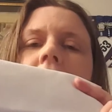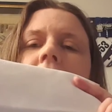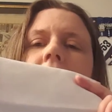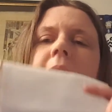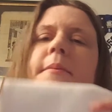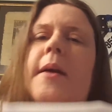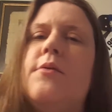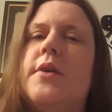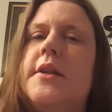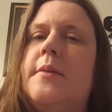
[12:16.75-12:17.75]
And it may
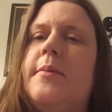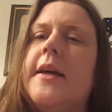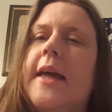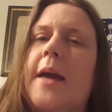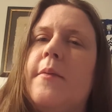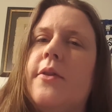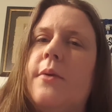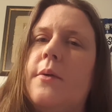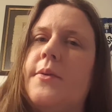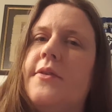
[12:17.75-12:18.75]
really be a Game of
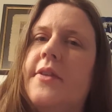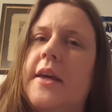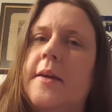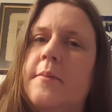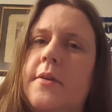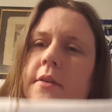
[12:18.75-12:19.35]
Thrones themed